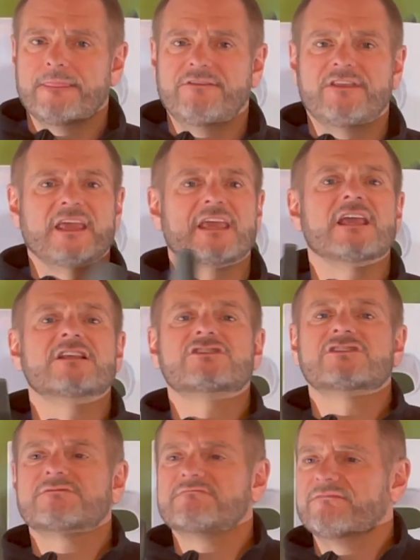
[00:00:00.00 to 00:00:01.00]

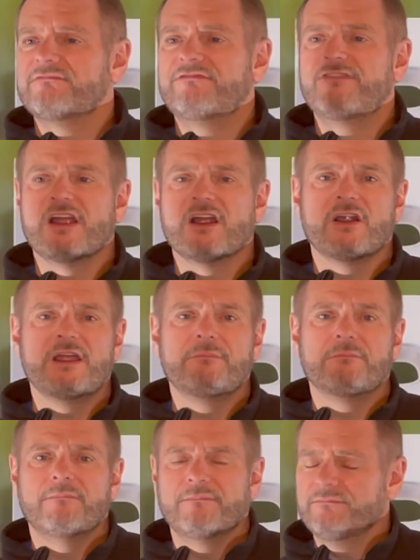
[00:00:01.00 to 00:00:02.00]
Dinking's
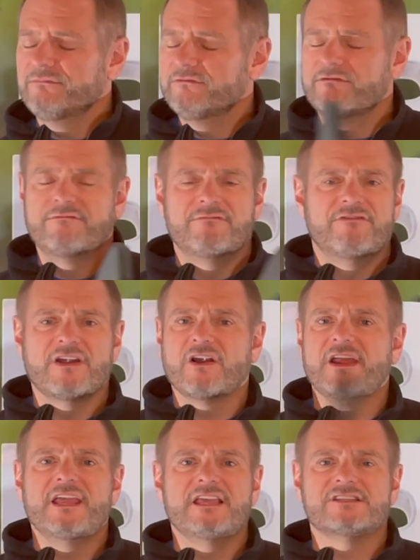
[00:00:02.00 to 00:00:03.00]
very,
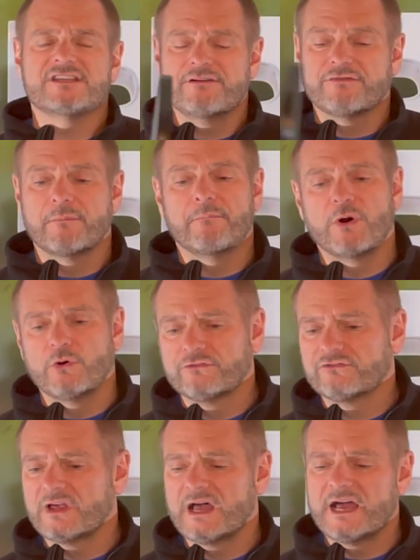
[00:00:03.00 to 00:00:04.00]
very easy from both
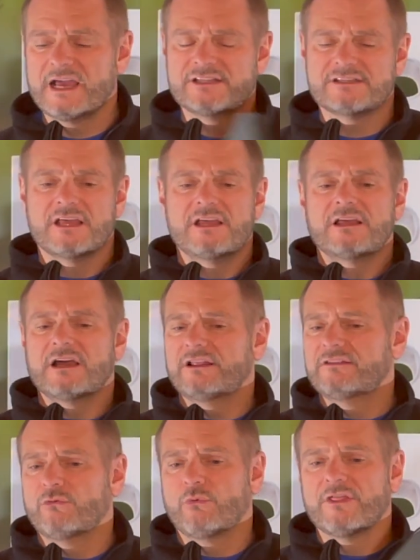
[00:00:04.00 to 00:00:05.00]
sides,
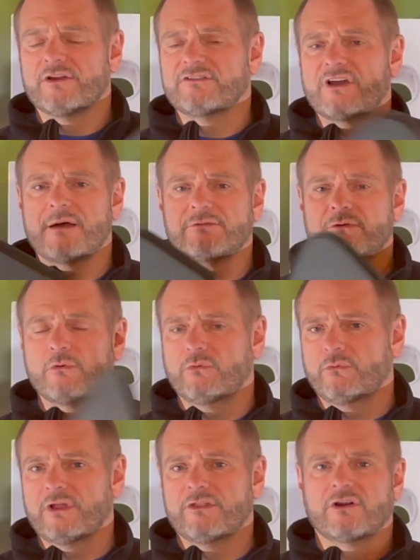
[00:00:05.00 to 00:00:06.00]
whether you
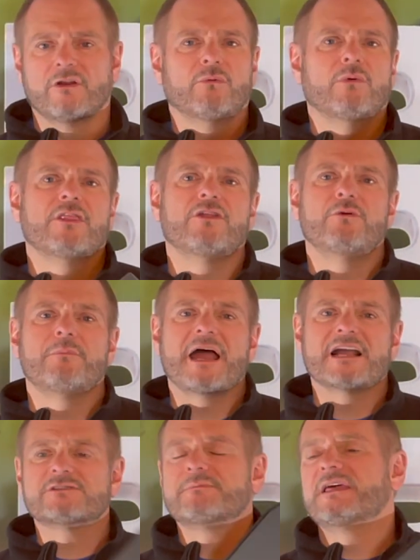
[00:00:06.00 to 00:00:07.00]

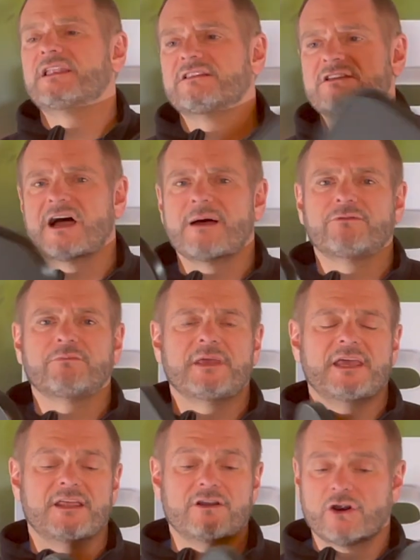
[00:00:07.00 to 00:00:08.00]
backspin,
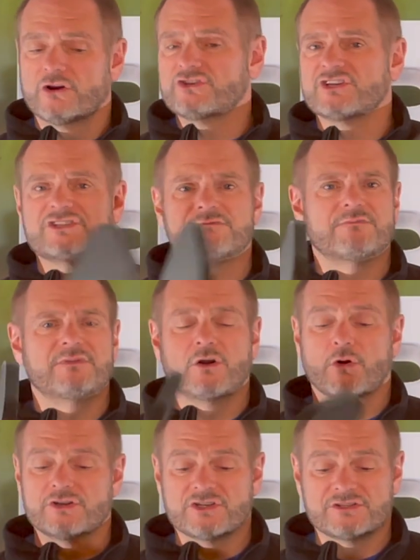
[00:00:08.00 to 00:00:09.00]
topspin, or
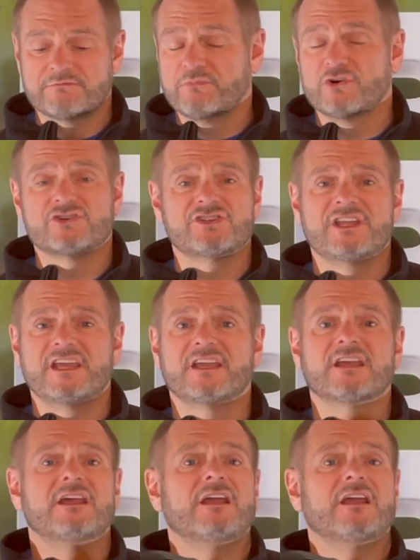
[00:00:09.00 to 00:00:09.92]
just push dink.